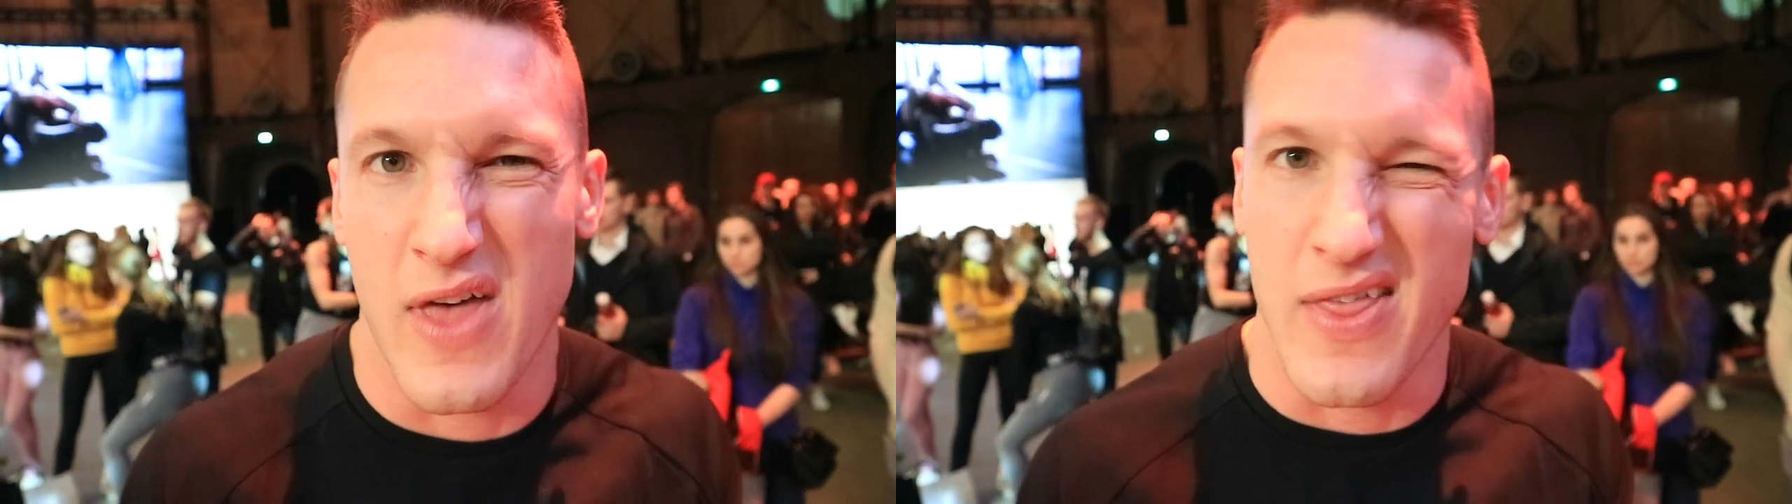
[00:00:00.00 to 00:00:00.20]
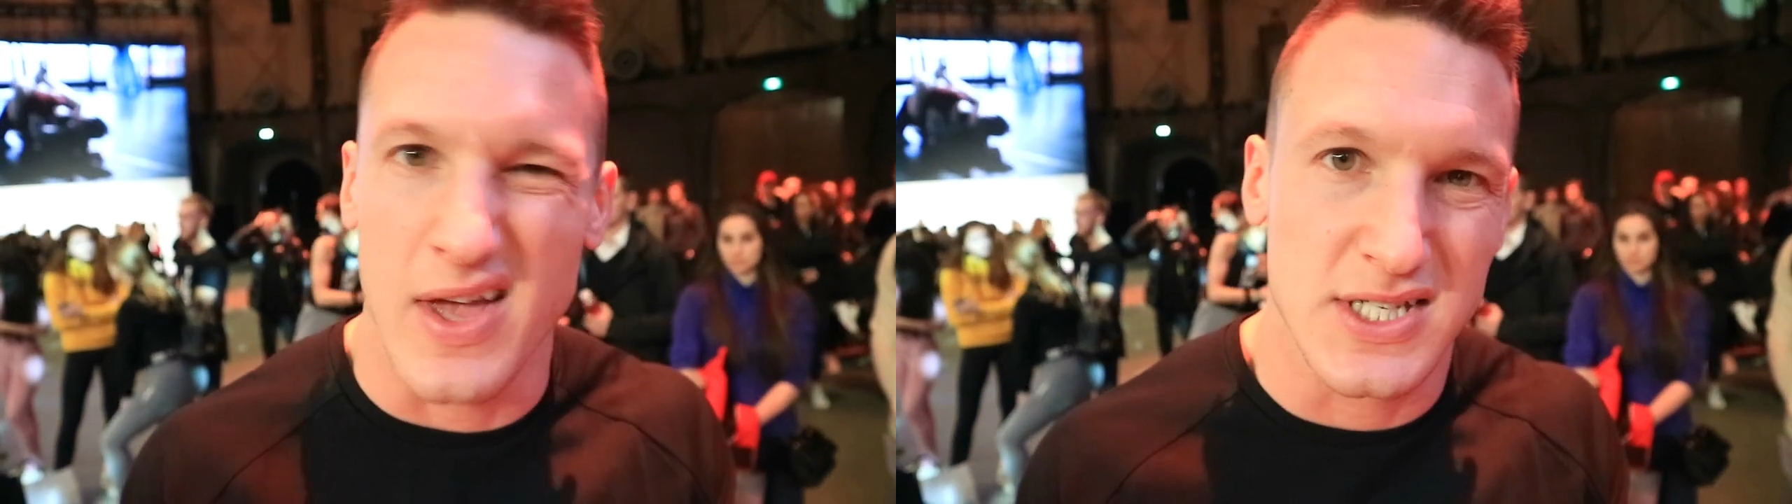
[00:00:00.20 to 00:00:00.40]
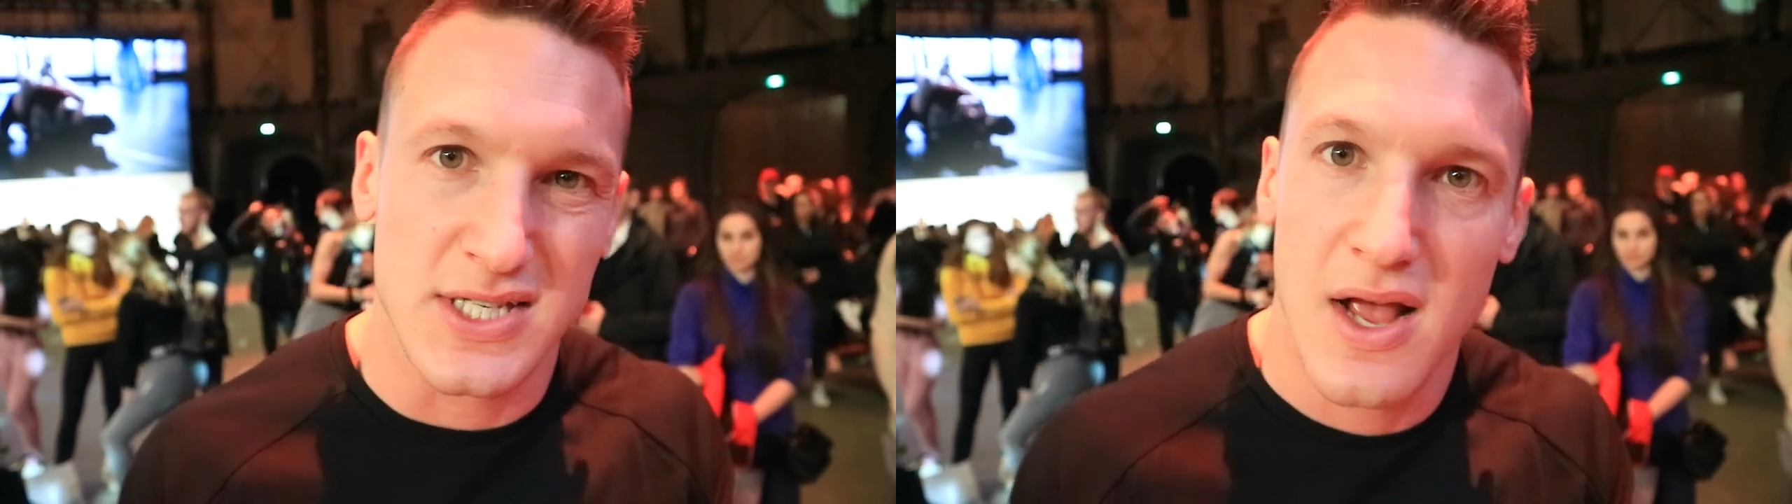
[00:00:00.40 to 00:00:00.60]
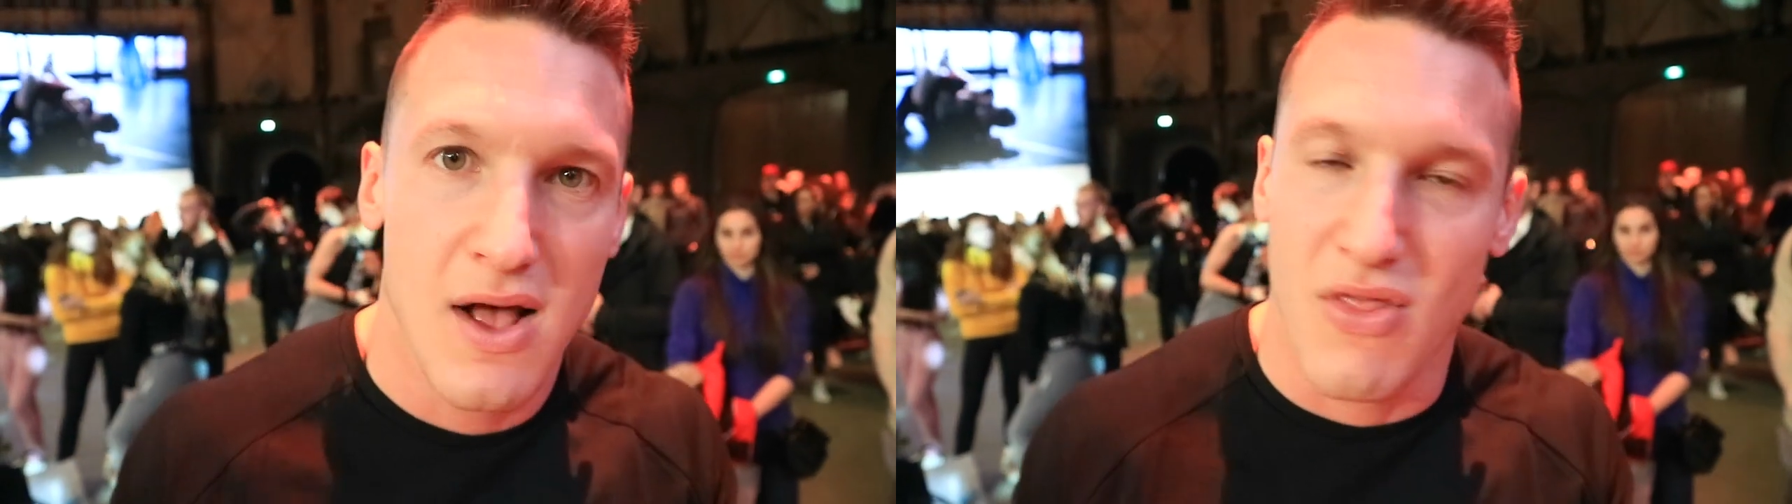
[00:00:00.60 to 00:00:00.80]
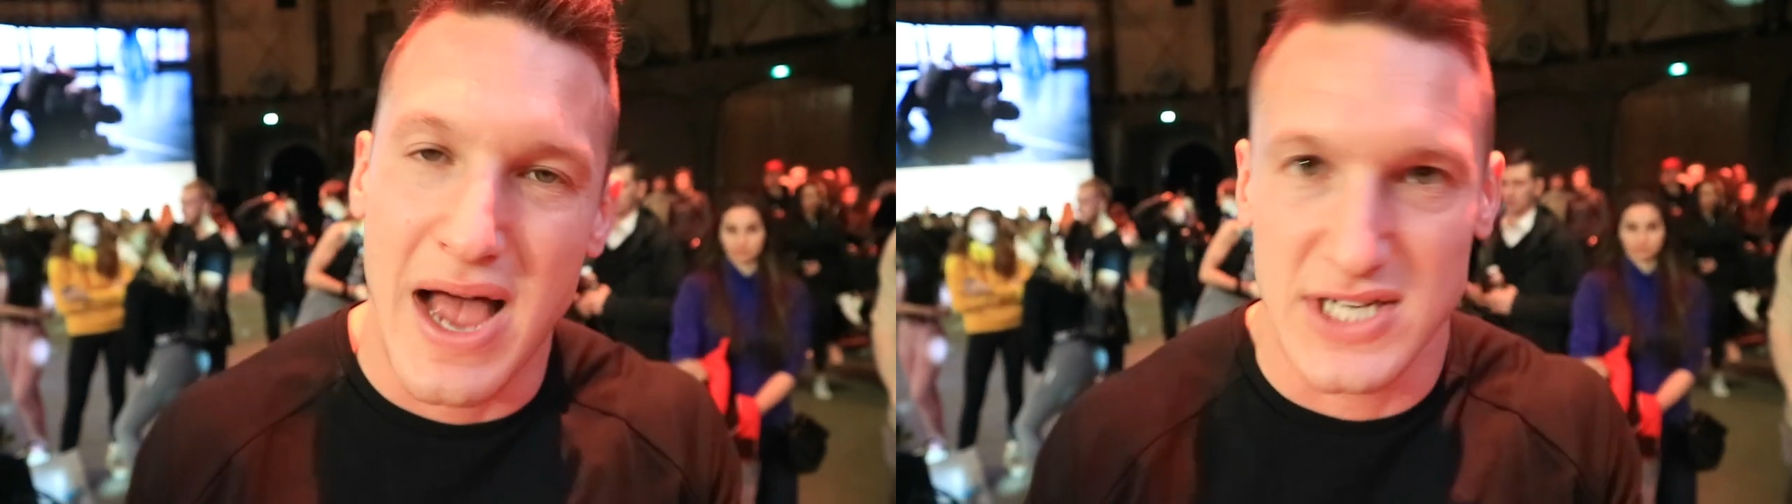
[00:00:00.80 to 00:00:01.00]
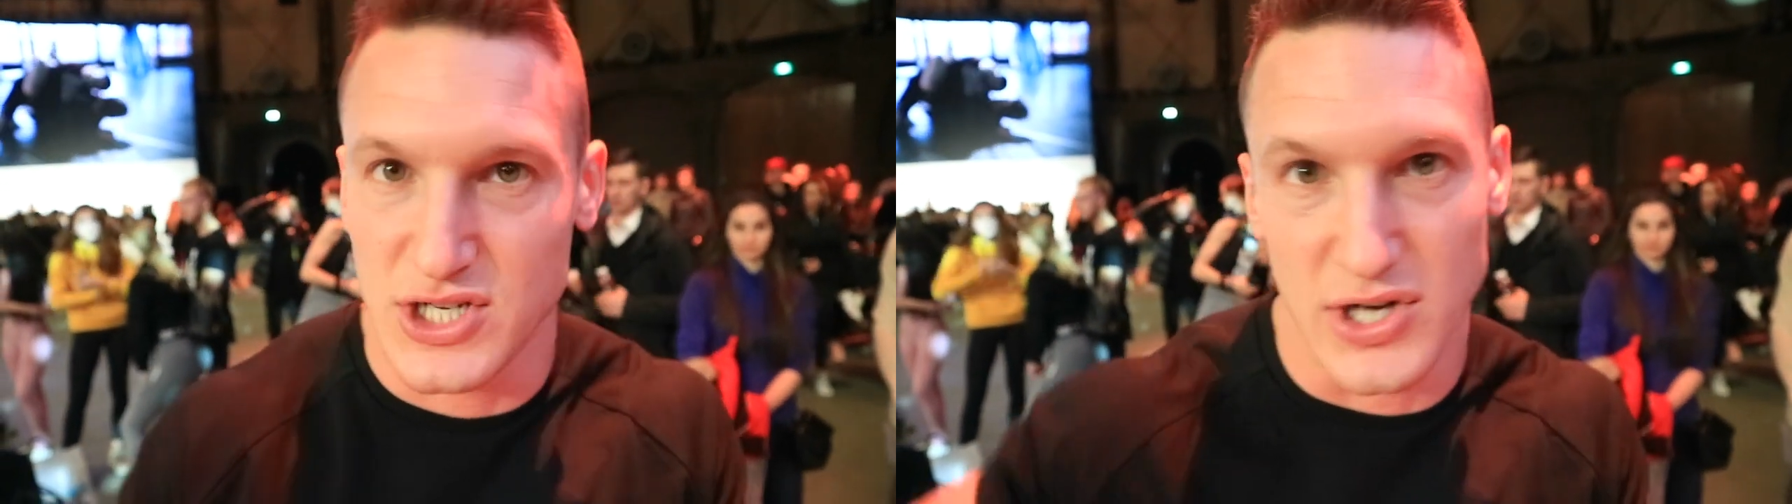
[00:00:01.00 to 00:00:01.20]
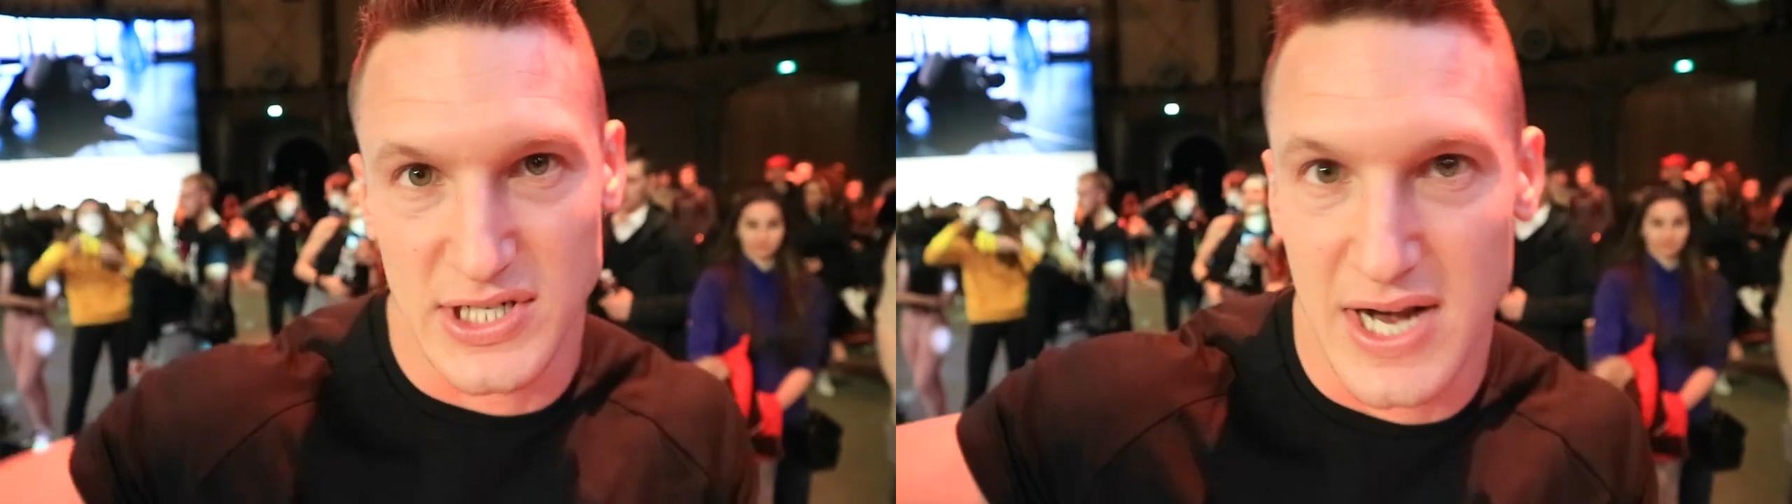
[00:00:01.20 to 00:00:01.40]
that's as good as it's